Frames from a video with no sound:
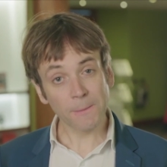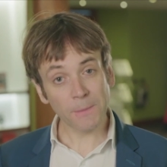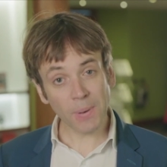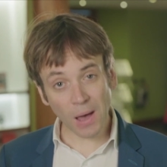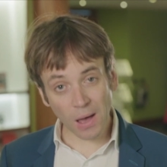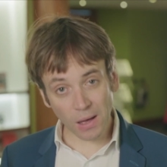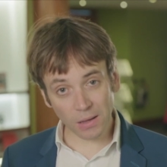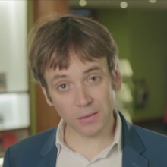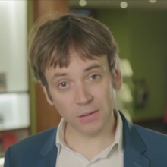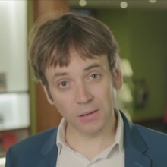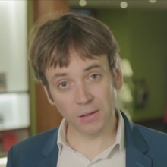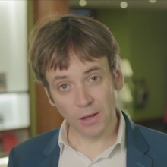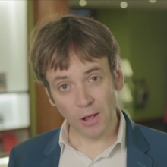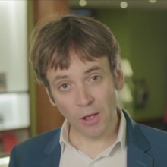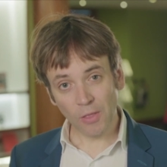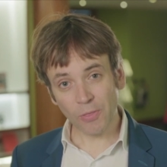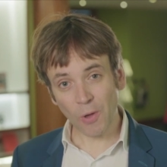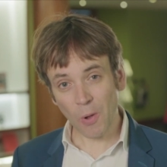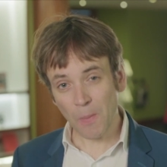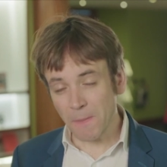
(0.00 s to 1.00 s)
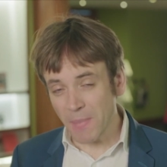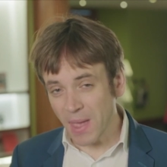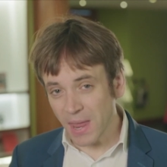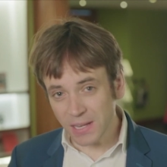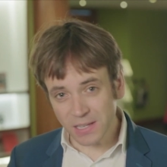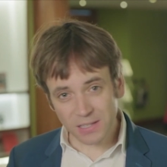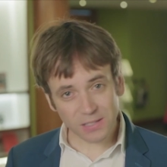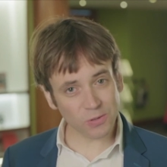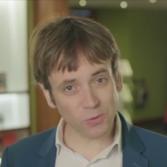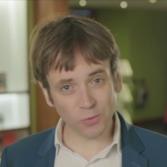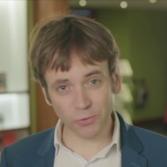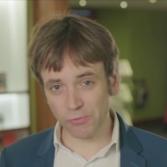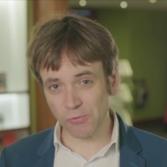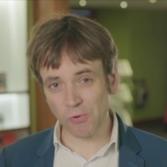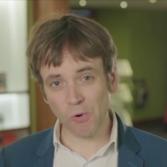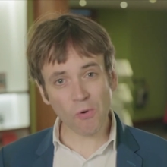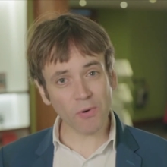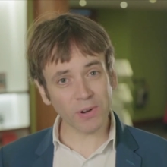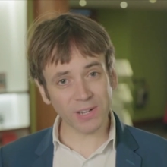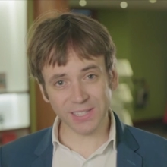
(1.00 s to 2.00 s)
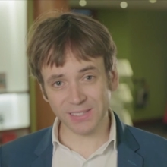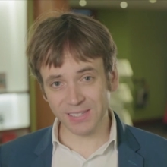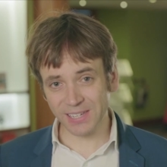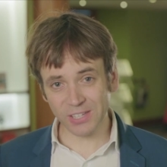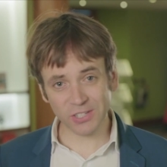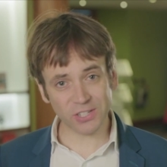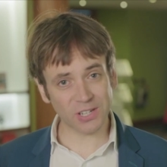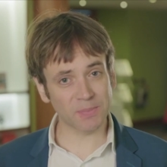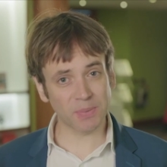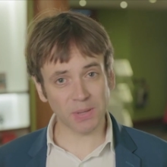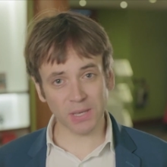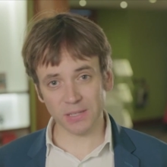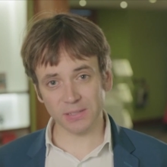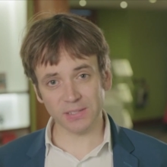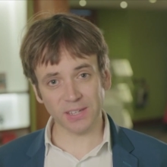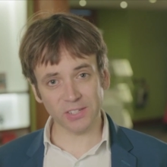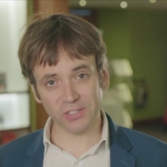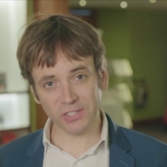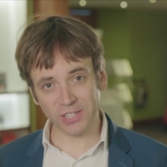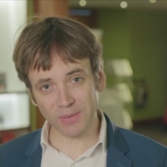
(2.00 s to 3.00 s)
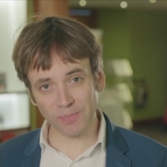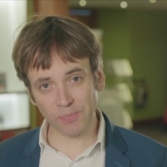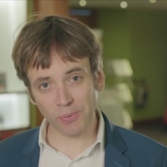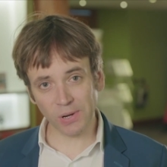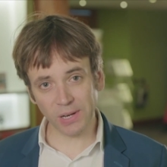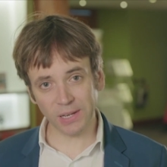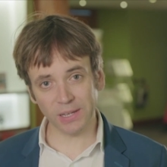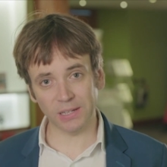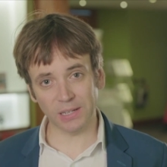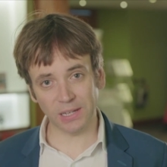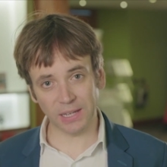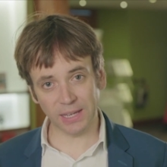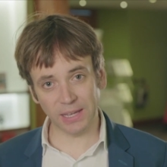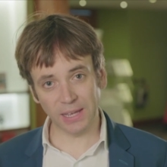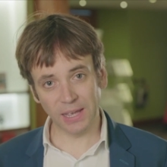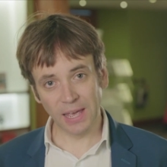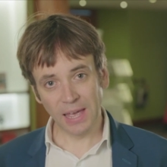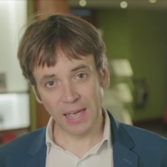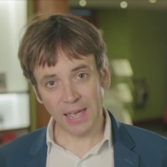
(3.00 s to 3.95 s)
But though many schools were already teaching PSHE brilliantly,